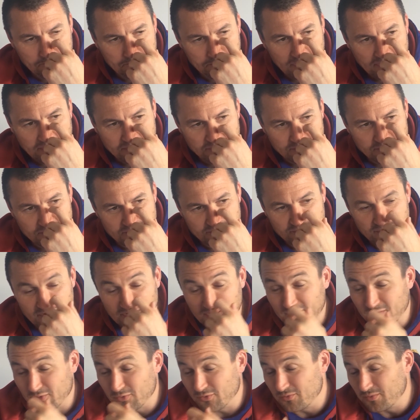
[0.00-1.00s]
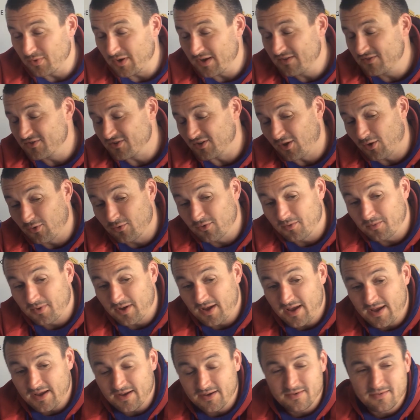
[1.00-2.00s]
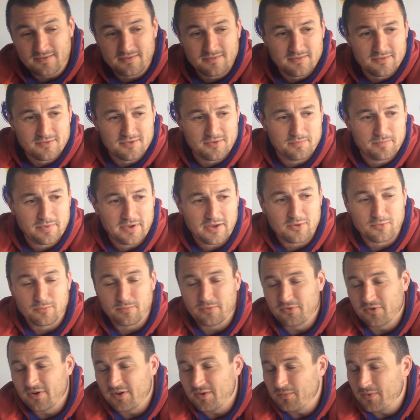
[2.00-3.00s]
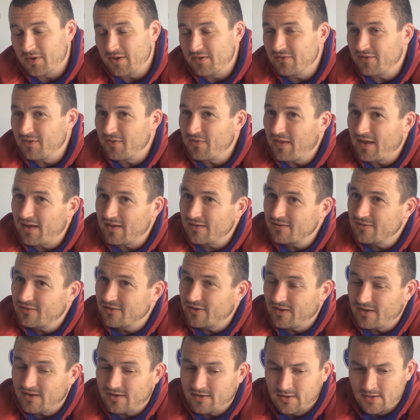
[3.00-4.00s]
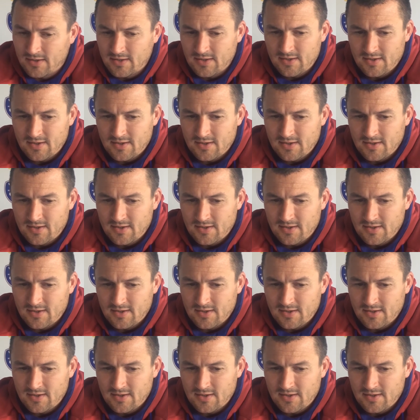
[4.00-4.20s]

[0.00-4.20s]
picked up some really good wins along the way, and to pick up three wins in that